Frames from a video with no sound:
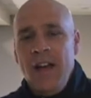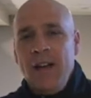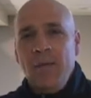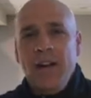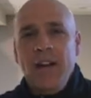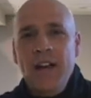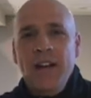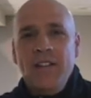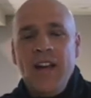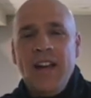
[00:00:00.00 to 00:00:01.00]
Anyway,
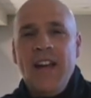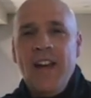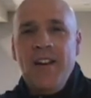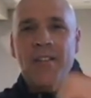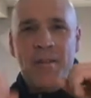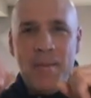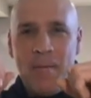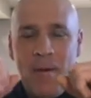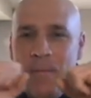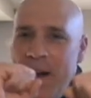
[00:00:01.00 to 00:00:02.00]
take care and
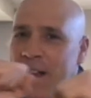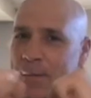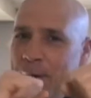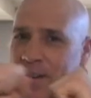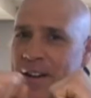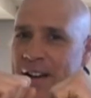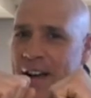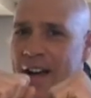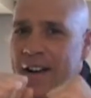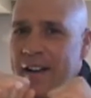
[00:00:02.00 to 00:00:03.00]
remember, buy an American
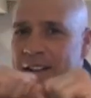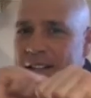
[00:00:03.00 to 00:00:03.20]
car.